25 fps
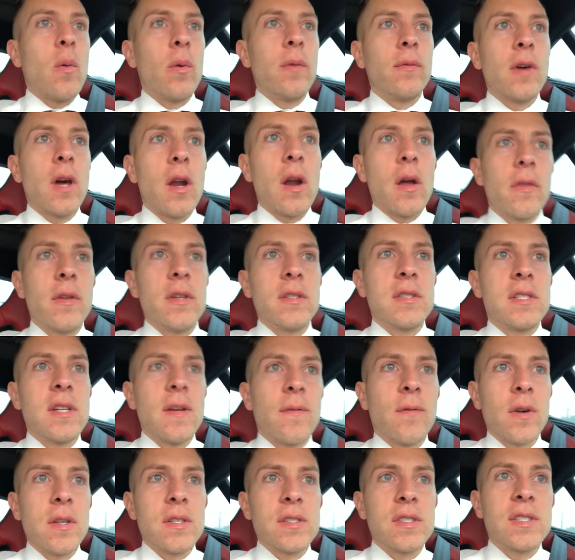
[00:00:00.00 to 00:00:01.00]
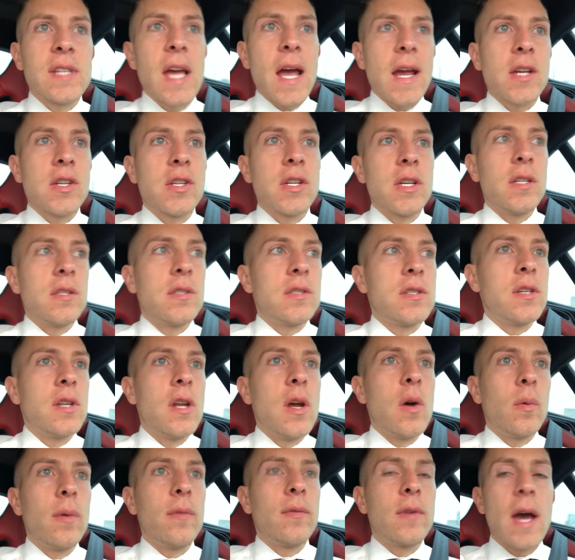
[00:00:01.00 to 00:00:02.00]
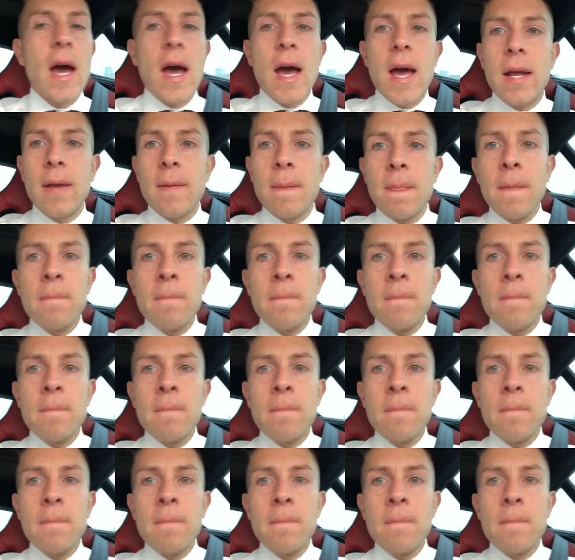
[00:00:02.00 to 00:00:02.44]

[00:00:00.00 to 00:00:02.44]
We've got all these different sections, you know, we've got